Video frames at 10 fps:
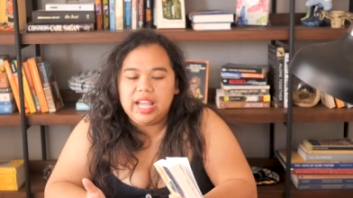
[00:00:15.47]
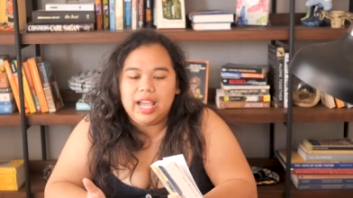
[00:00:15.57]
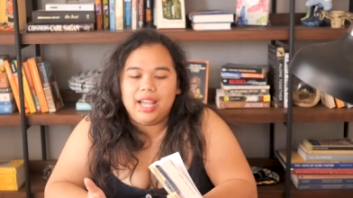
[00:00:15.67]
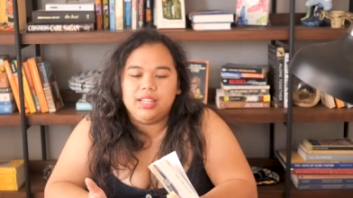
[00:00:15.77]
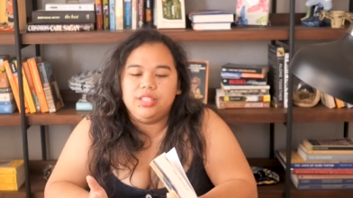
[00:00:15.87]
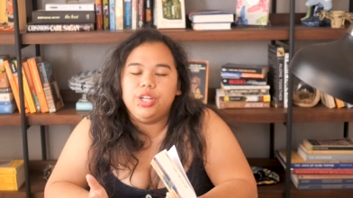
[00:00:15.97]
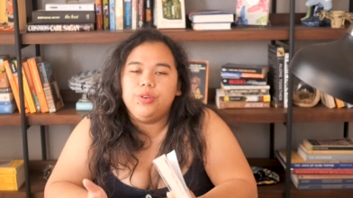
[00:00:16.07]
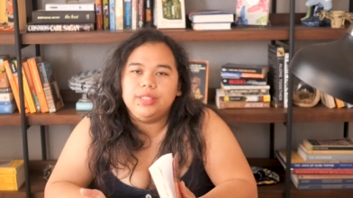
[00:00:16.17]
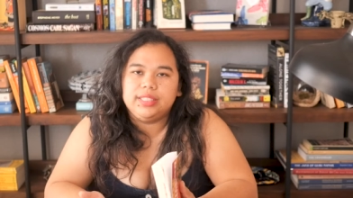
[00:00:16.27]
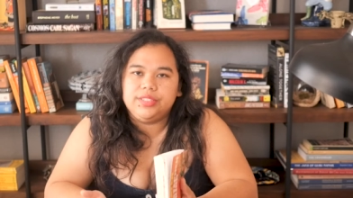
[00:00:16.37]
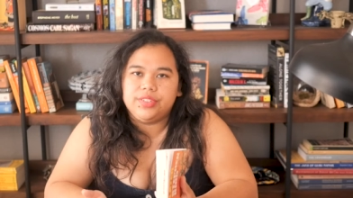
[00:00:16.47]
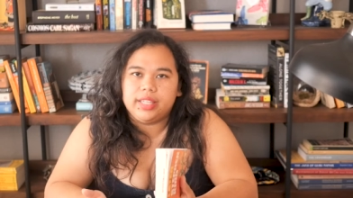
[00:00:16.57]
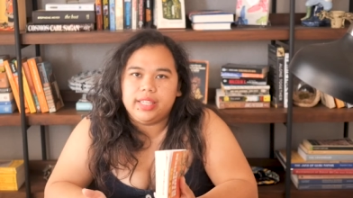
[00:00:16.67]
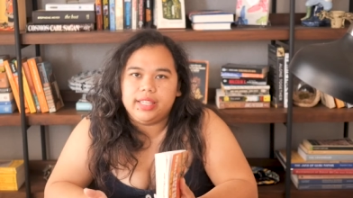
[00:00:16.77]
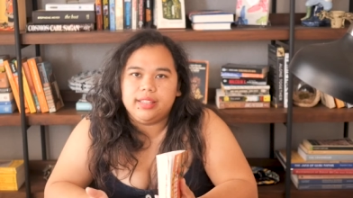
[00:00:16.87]
and knowing Stephen
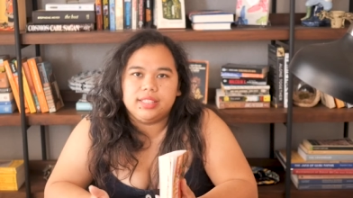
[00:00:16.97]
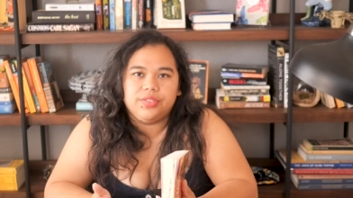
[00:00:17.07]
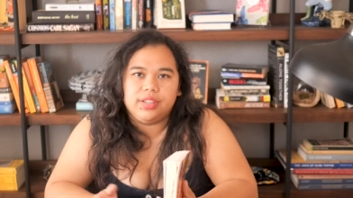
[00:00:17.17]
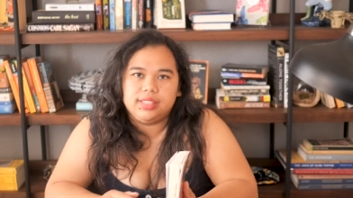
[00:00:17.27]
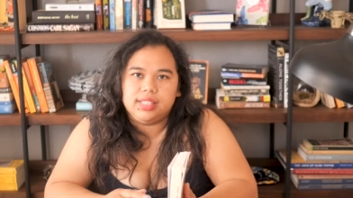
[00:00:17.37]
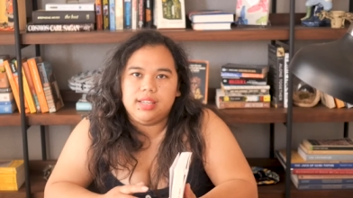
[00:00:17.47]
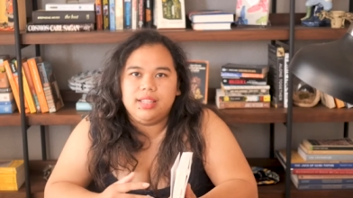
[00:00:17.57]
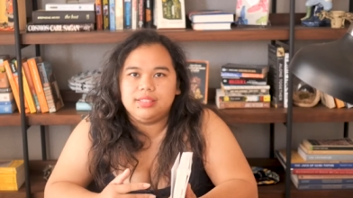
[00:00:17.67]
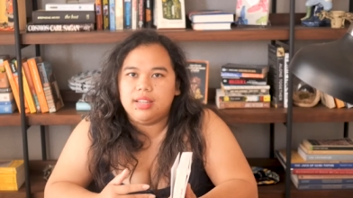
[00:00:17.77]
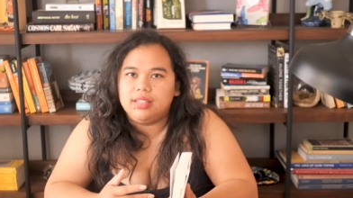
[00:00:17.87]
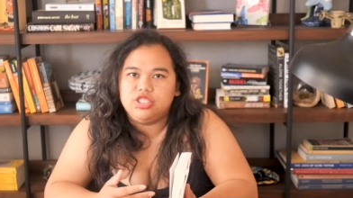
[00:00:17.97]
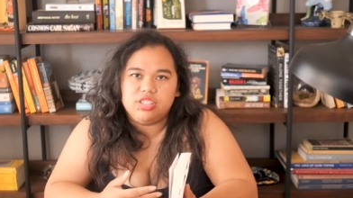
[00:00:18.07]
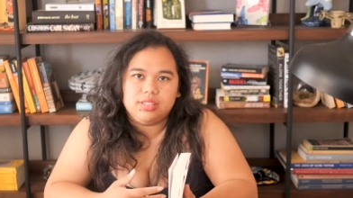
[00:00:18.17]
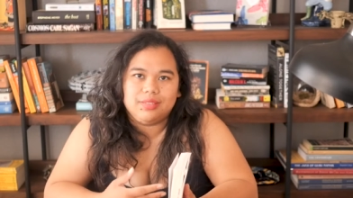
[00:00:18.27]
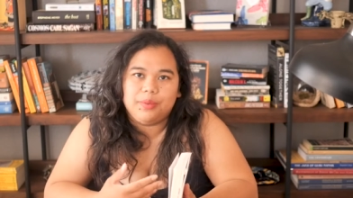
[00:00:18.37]
King, let's face it, it's not
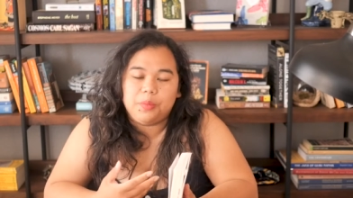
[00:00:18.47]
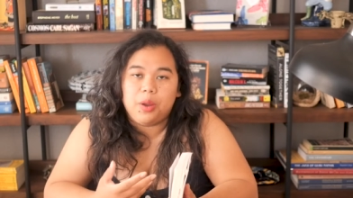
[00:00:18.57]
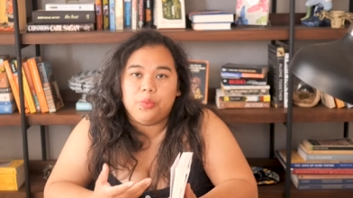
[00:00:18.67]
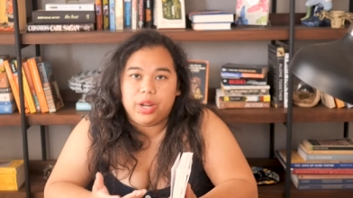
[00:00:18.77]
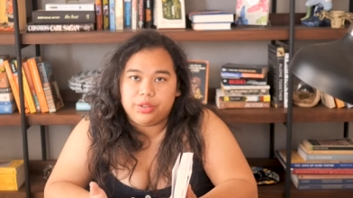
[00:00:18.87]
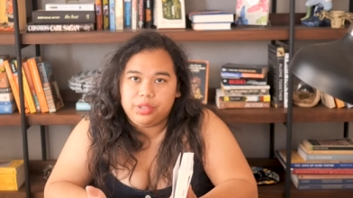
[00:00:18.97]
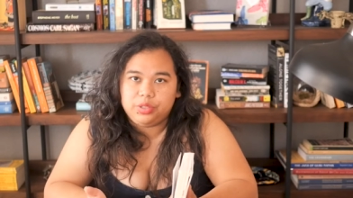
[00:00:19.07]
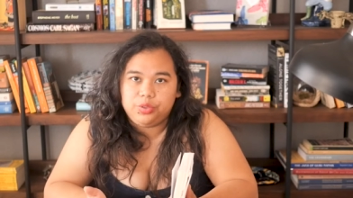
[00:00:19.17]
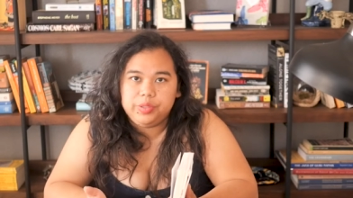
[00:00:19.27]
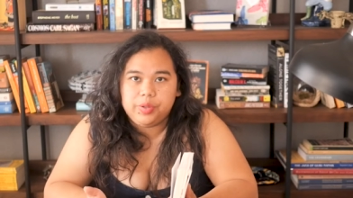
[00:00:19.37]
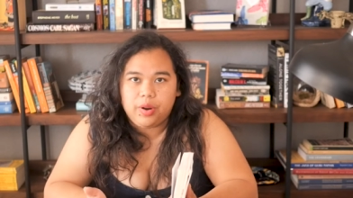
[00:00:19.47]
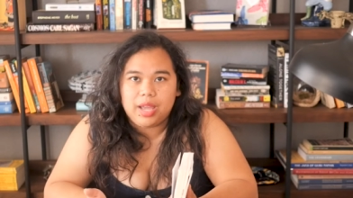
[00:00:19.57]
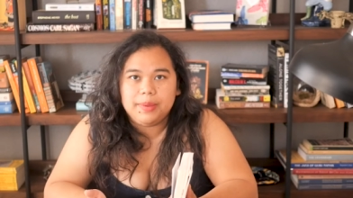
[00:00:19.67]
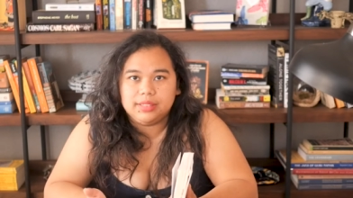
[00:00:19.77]
just a regular true crime.